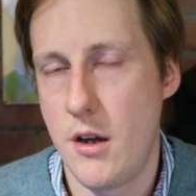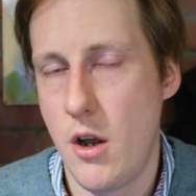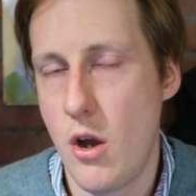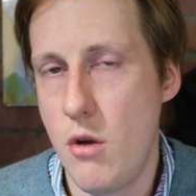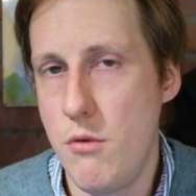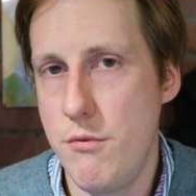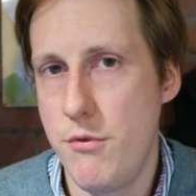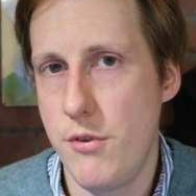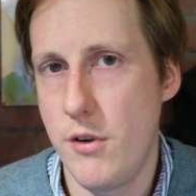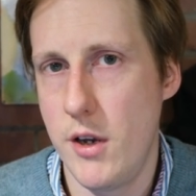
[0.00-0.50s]
and
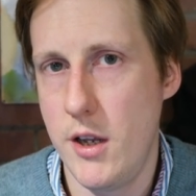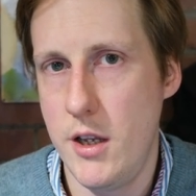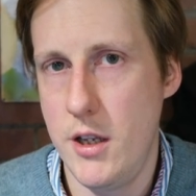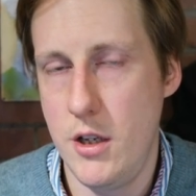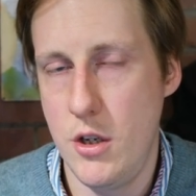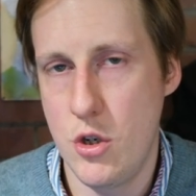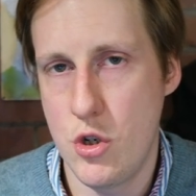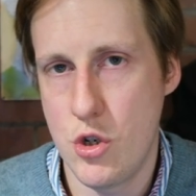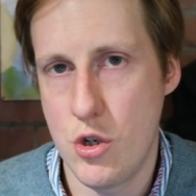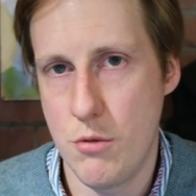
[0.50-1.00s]
hopefully
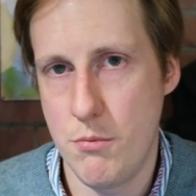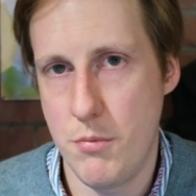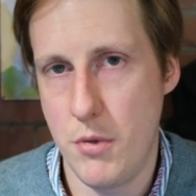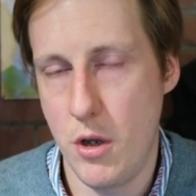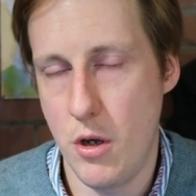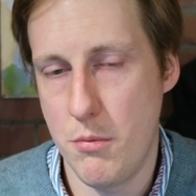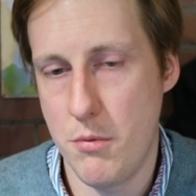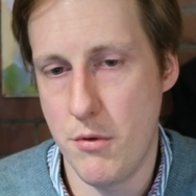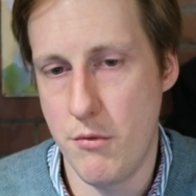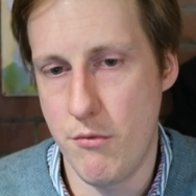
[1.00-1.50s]
you should
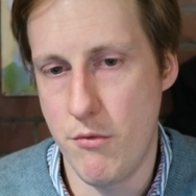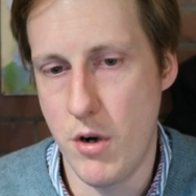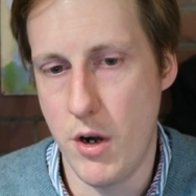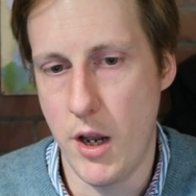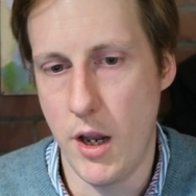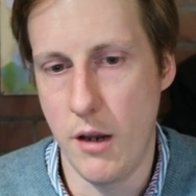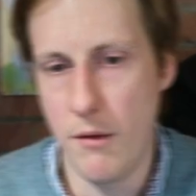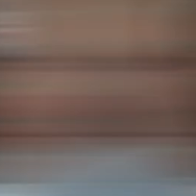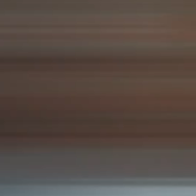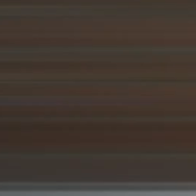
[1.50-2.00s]
be up and
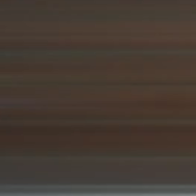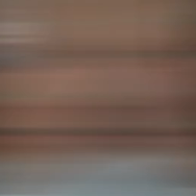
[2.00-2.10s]
running.